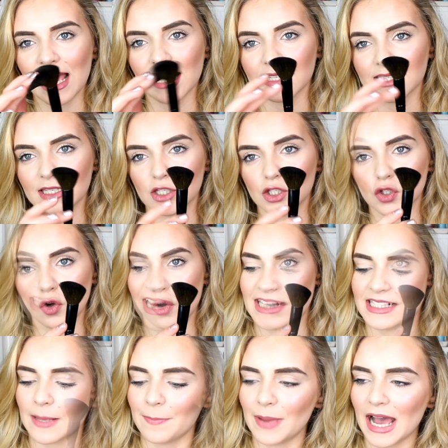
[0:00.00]
Next is
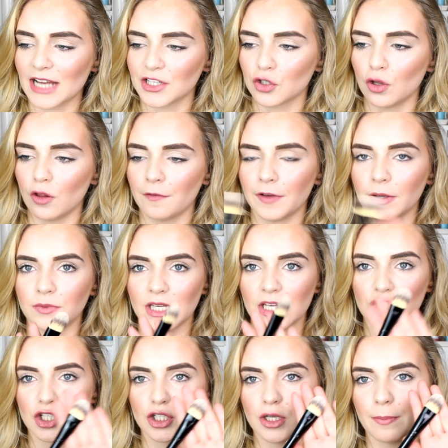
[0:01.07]
this paddle
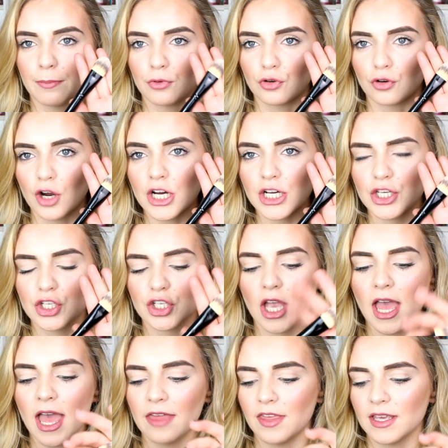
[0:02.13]
foundation brush.
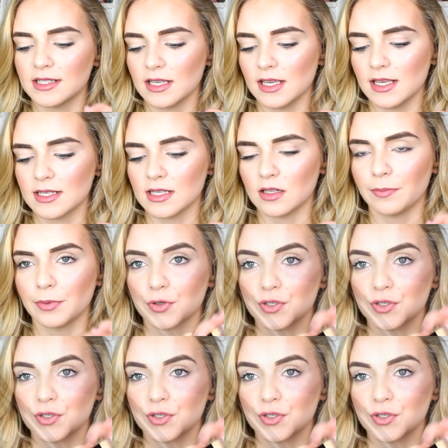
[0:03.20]
This is number